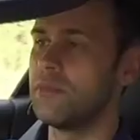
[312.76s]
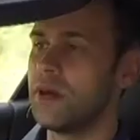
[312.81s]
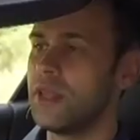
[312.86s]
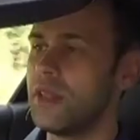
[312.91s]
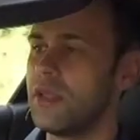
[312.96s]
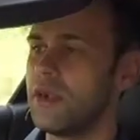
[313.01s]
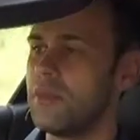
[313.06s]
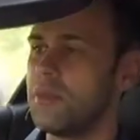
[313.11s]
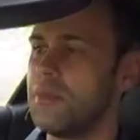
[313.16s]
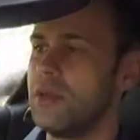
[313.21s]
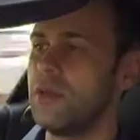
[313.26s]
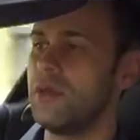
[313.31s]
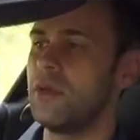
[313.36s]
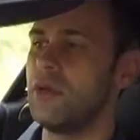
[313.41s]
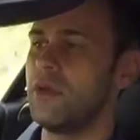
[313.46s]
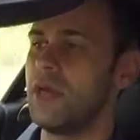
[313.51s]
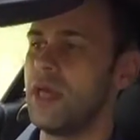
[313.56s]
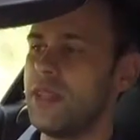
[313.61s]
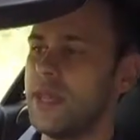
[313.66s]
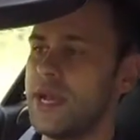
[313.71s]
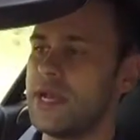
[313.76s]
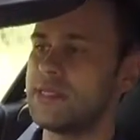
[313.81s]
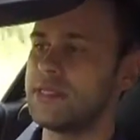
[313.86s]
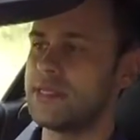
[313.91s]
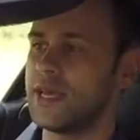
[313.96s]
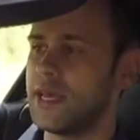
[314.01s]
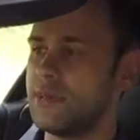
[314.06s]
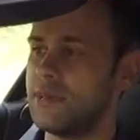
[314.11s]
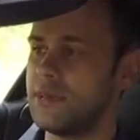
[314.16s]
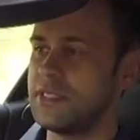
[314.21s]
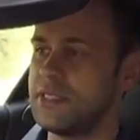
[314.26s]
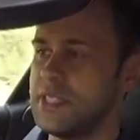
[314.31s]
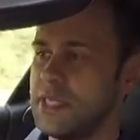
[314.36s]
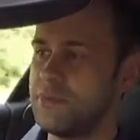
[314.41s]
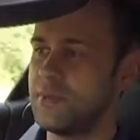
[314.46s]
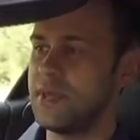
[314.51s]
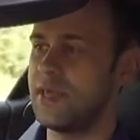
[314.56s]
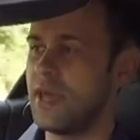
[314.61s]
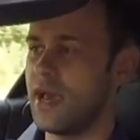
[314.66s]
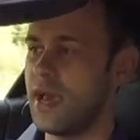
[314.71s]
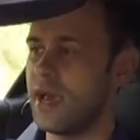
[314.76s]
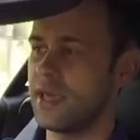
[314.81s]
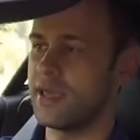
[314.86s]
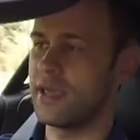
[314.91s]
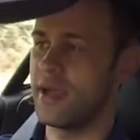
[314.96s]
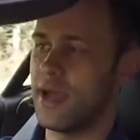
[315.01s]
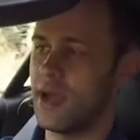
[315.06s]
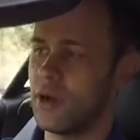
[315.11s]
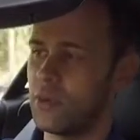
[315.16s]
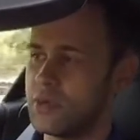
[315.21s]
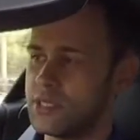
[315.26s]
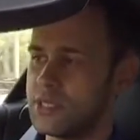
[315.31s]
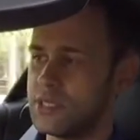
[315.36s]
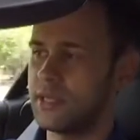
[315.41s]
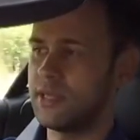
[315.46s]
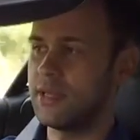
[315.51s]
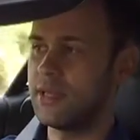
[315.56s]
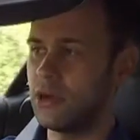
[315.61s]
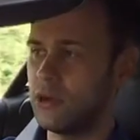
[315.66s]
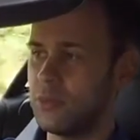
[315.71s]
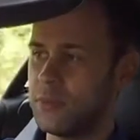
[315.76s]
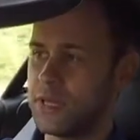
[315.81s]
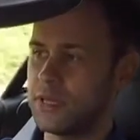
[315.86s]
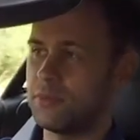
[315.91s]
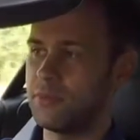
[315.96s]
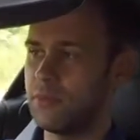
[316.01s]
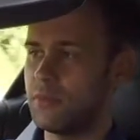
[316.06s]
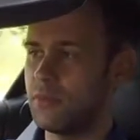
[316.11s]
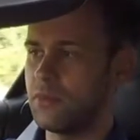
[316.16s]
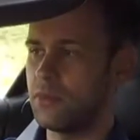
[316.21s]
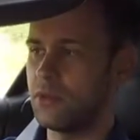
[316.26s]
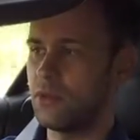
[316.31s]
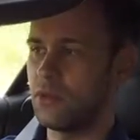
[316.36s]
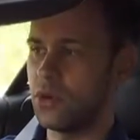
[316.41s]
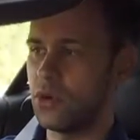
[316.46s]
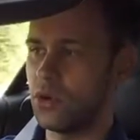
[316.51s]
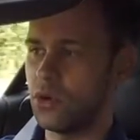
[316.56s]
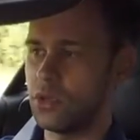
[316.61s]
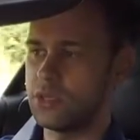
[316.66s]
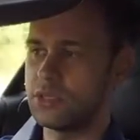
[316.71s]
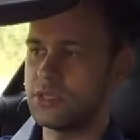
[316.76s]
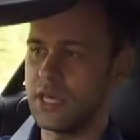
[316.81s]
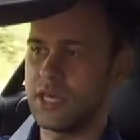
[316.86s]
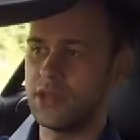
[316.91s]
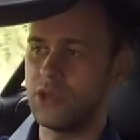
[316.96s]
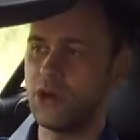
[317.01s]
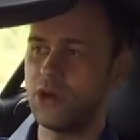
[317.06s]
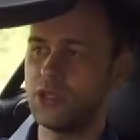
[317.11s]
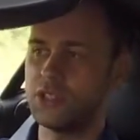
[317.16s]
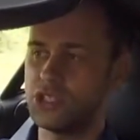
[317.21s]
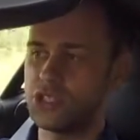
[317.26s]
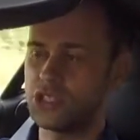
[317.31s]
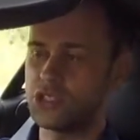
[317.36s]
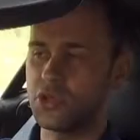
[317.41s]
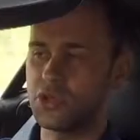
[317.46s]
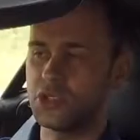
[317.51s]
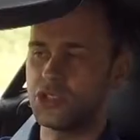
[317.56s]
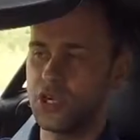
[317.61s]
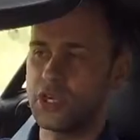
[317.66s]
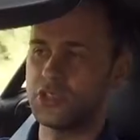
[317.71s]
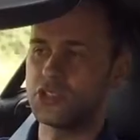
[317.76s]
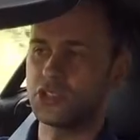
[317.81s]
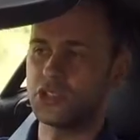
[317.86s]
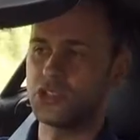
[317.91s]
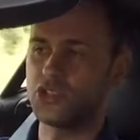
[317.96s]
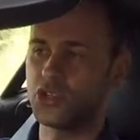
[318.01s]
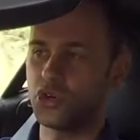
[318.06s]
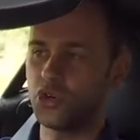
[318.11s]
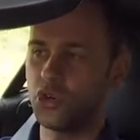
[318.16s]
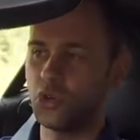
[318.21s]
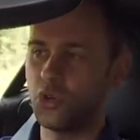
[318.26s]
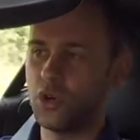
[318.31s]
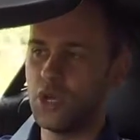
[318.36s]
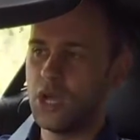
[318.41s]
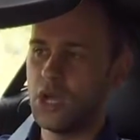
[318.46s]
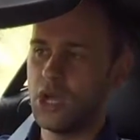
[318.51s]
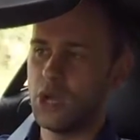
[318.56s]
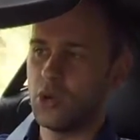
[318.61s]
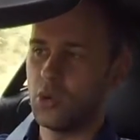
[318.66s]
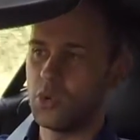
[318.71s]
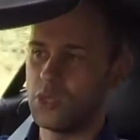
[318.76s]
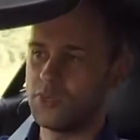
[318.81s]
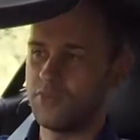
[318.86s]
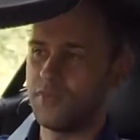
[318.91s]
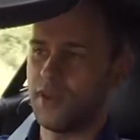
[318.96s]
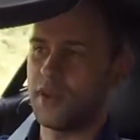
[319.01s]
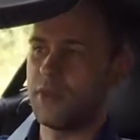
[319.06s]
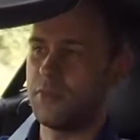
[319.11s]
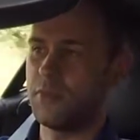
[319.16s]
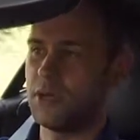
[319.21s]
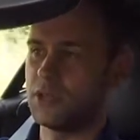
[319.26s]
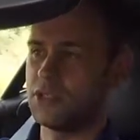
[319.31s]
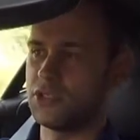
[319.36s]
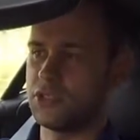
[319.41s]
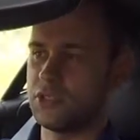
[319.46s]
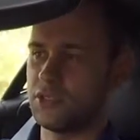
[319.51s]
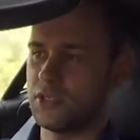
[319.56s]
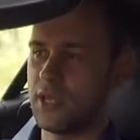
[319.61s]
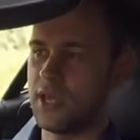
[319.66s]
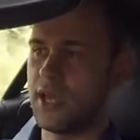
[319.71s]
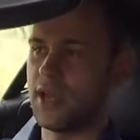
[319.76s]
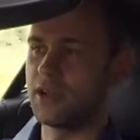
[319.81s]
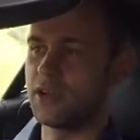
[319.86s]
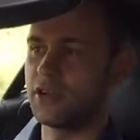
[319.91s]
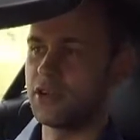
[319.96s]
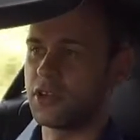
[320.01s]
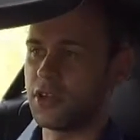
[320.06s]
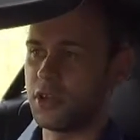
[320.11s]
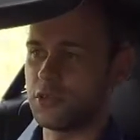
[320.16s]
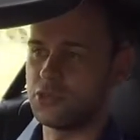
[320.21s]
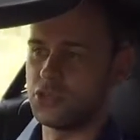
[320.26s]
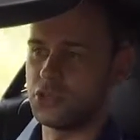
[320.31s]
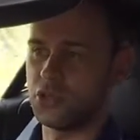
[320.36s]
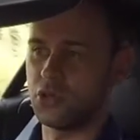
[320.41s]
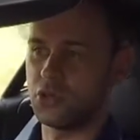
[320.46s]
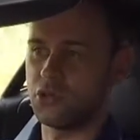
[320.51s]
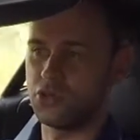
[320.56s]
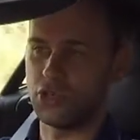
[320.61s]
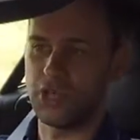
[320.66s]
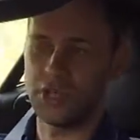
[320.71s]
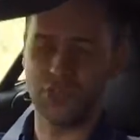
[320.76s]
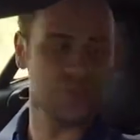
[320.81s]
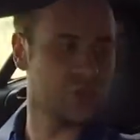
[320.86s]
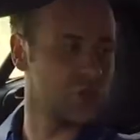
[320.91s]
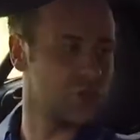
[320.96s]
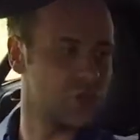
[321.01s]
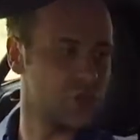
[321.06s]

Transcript: but they're a bit, at that time, the DPI car was a little bit low on technology. So the traction control was very much an agricultural traction